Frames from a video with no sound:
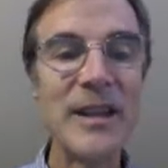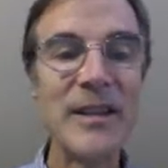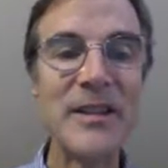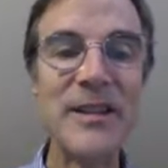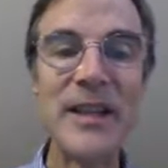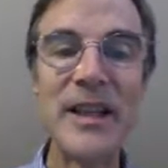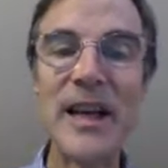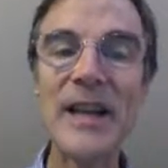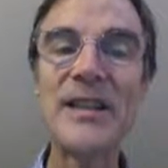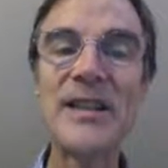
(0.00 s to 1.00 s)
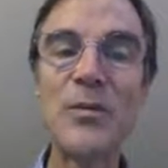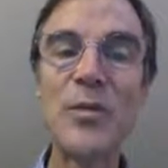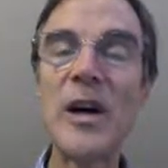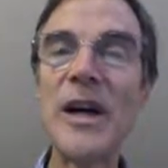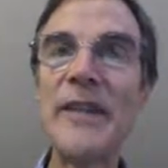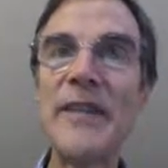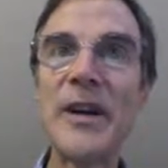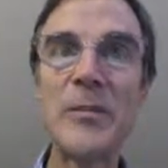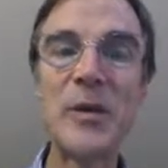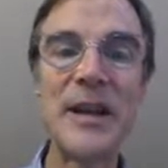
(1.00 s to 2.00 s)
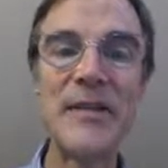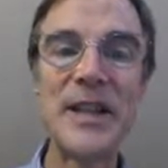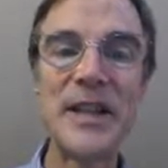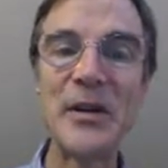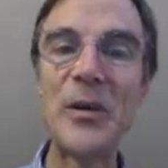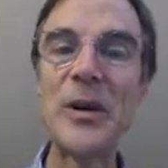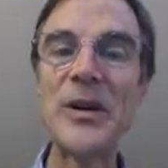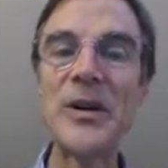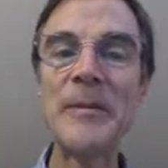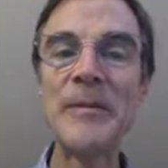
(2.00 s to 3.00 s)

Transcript: It's the x, y, the upper left-hand corner,